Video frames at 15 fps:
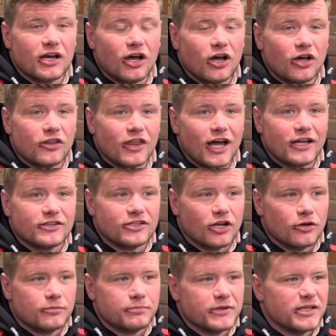That
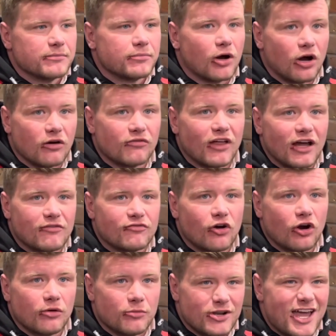being part of that
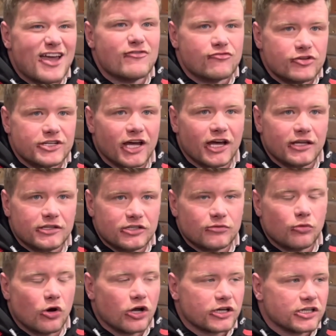environment every day in your
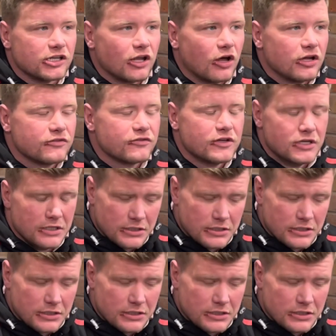working life.